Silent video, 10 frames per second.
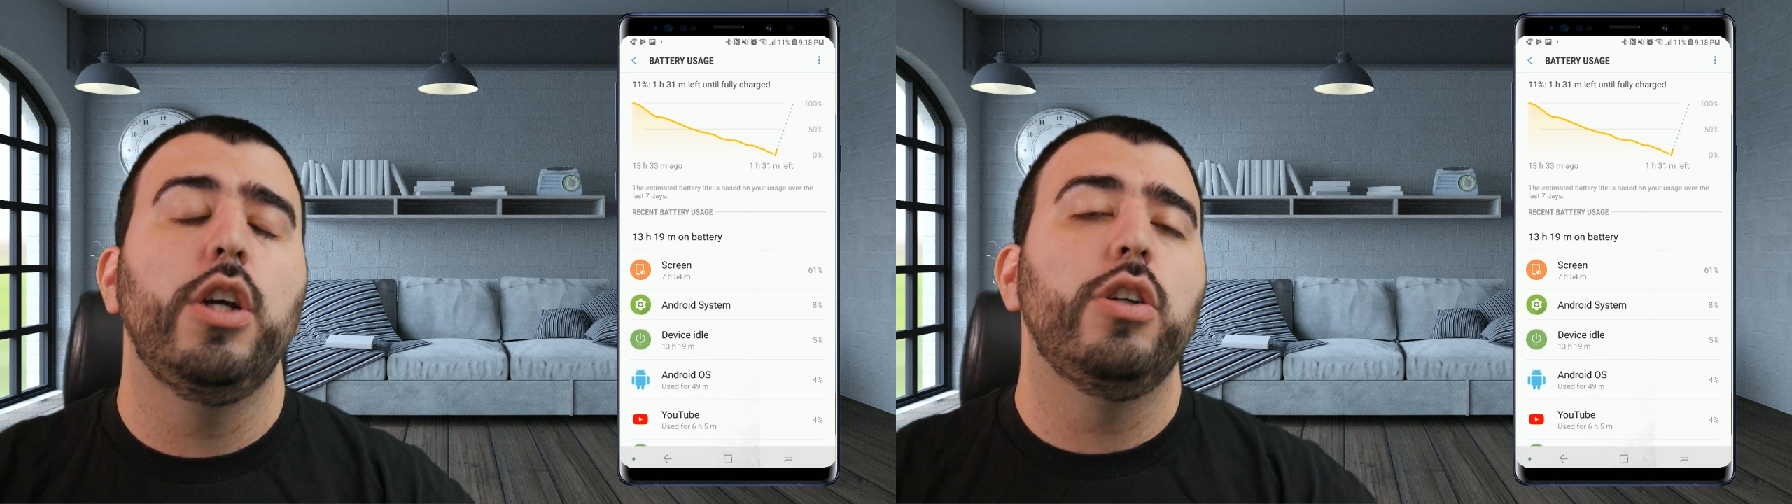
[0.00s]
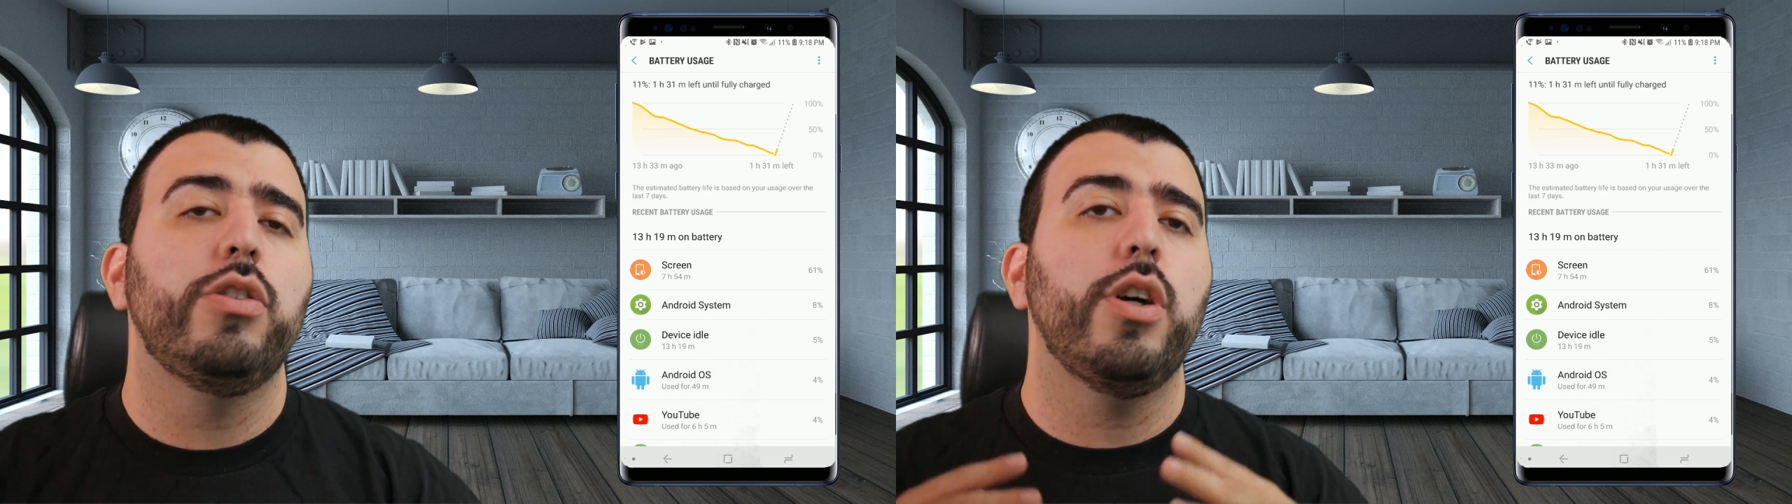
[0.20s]

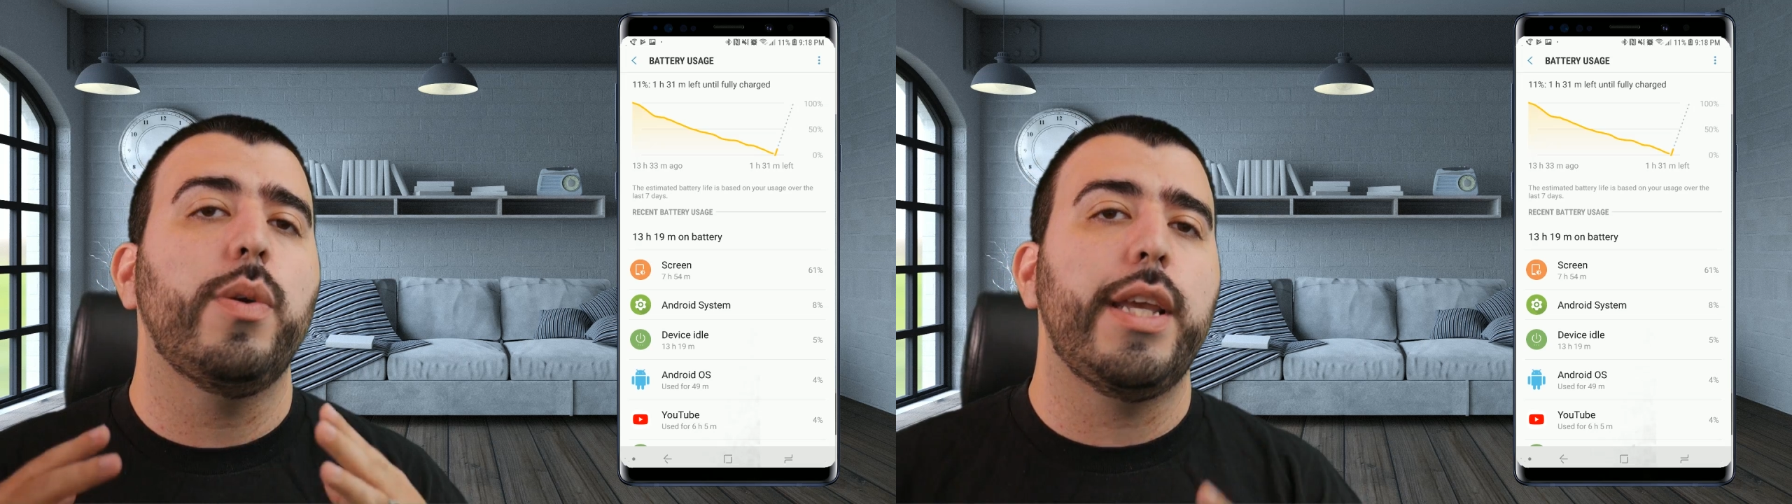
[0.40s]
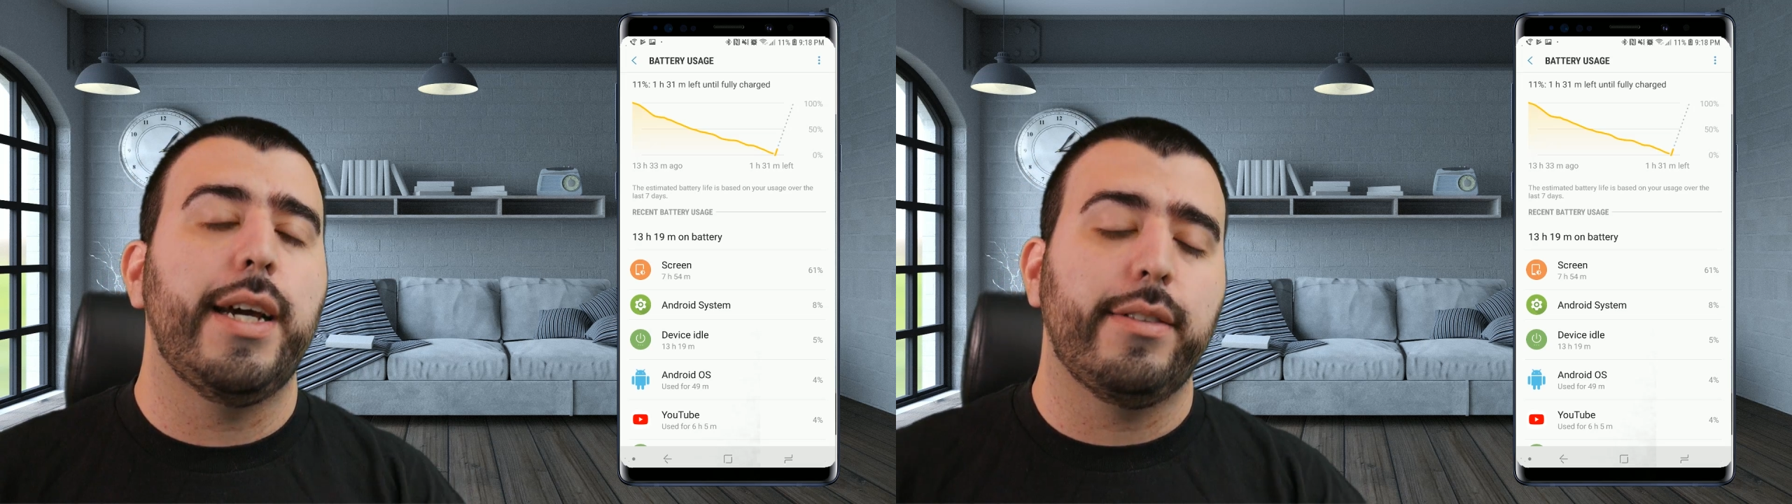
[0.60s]
So
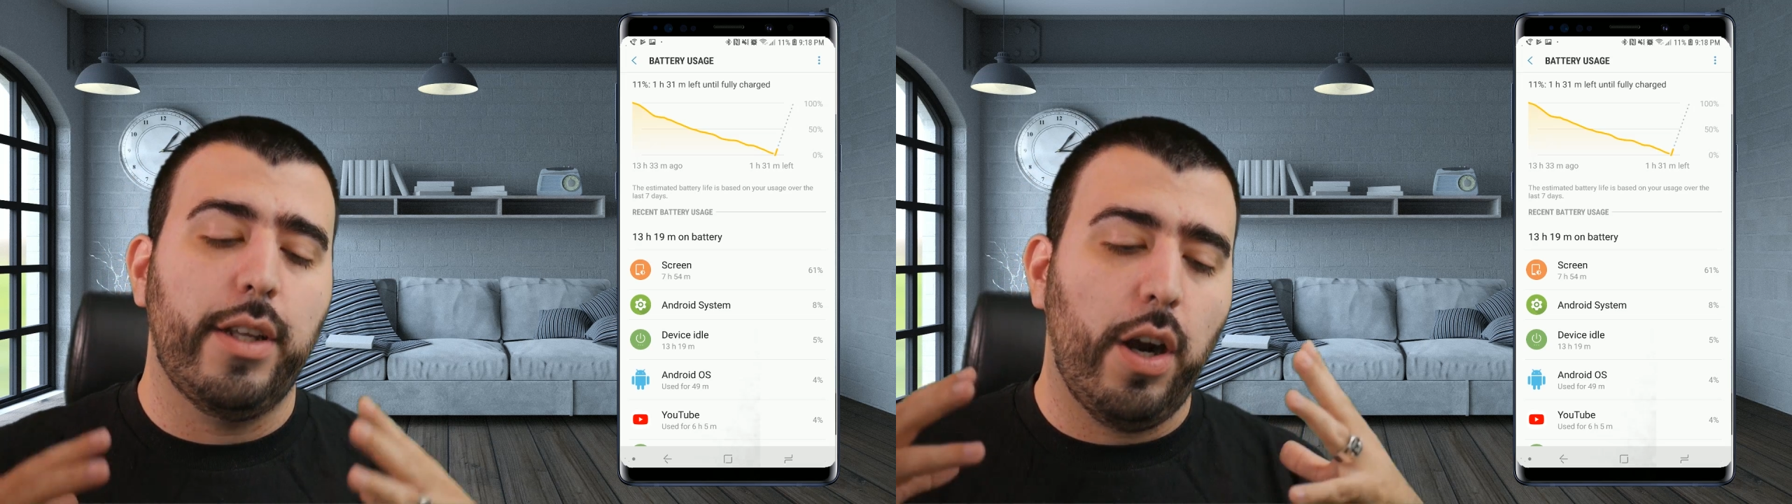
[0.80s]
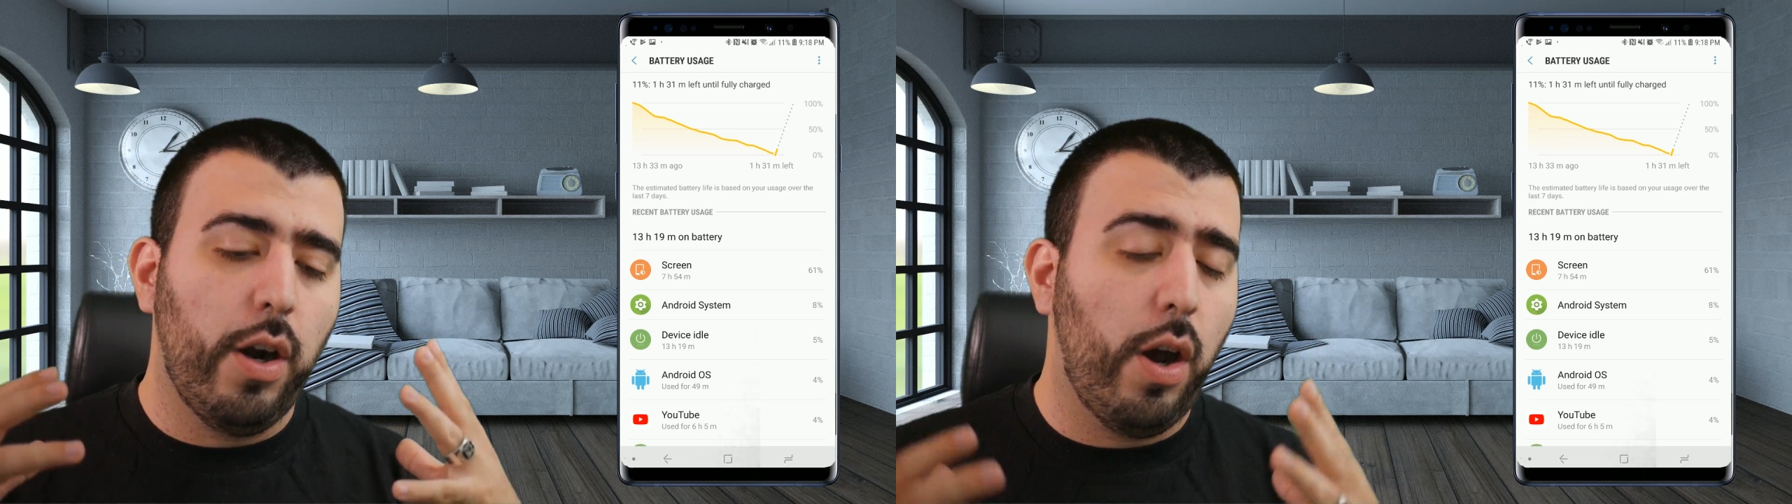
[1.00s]
yes,
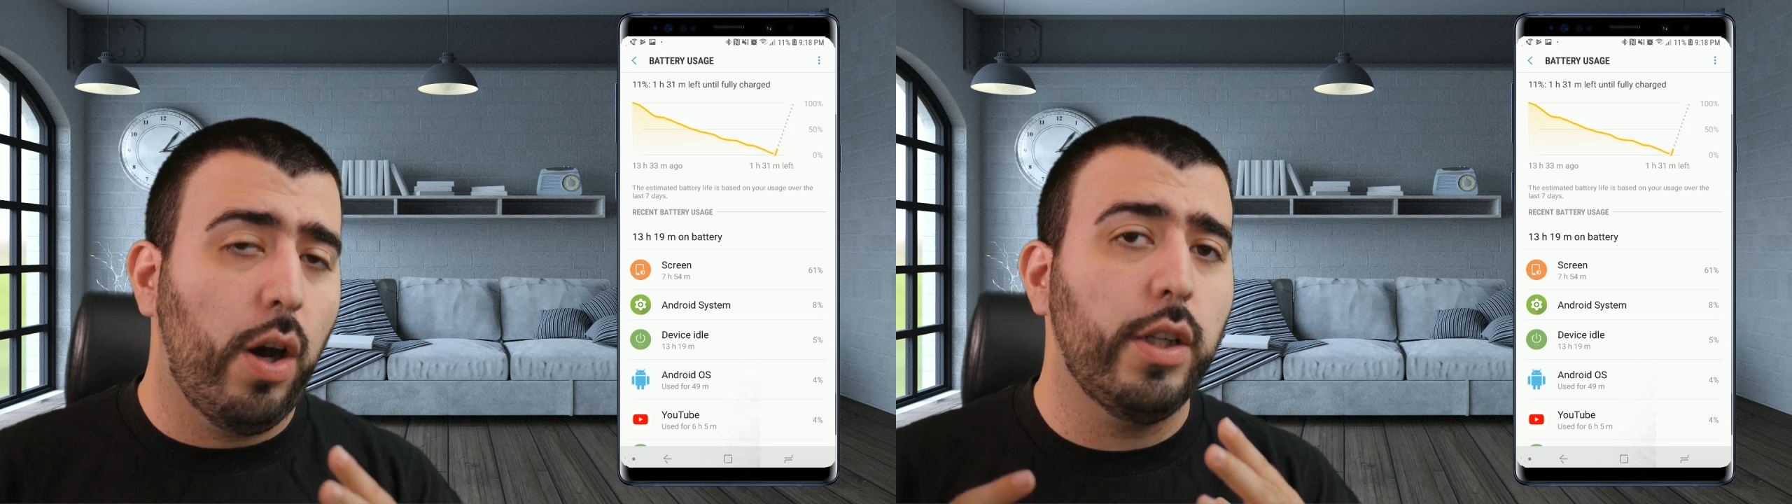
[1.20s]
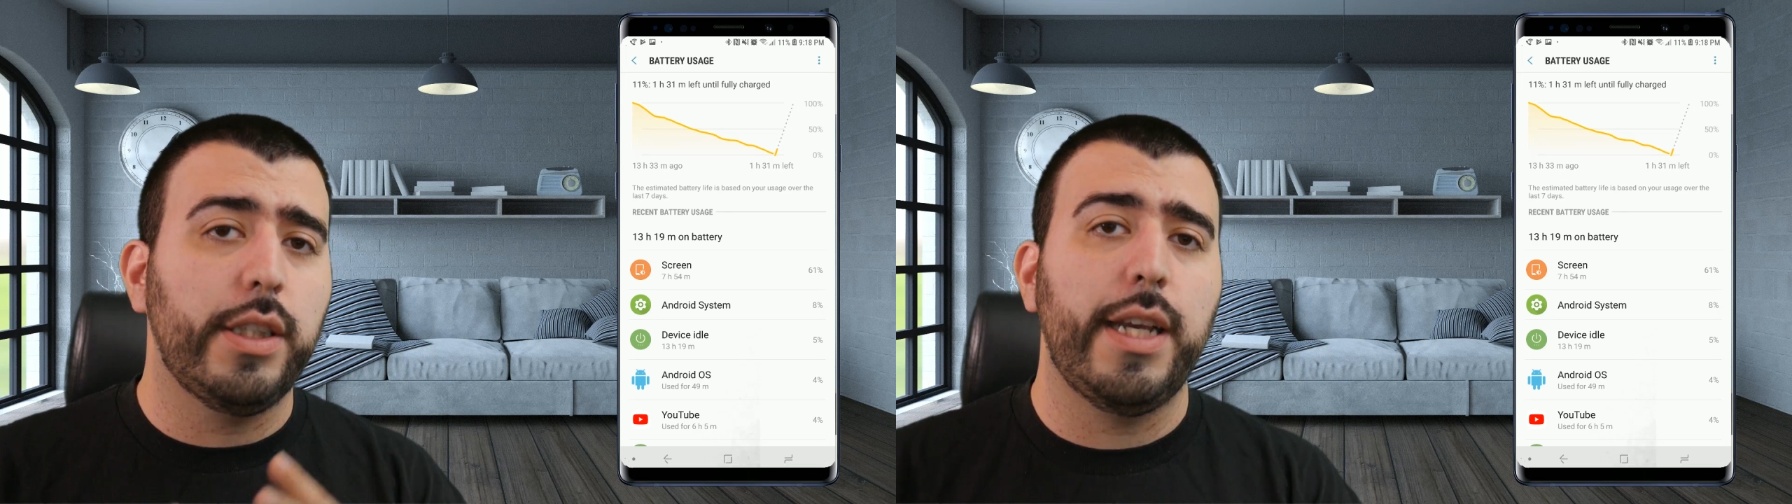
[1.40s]
in our
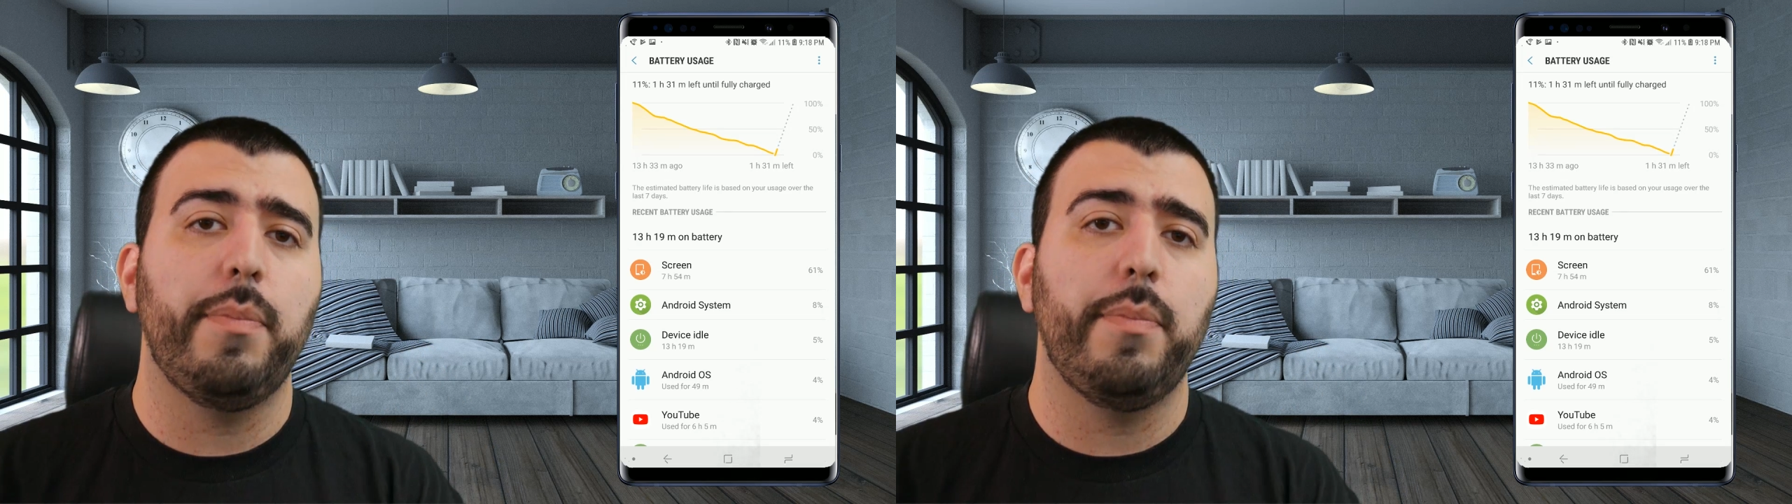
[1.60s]
all day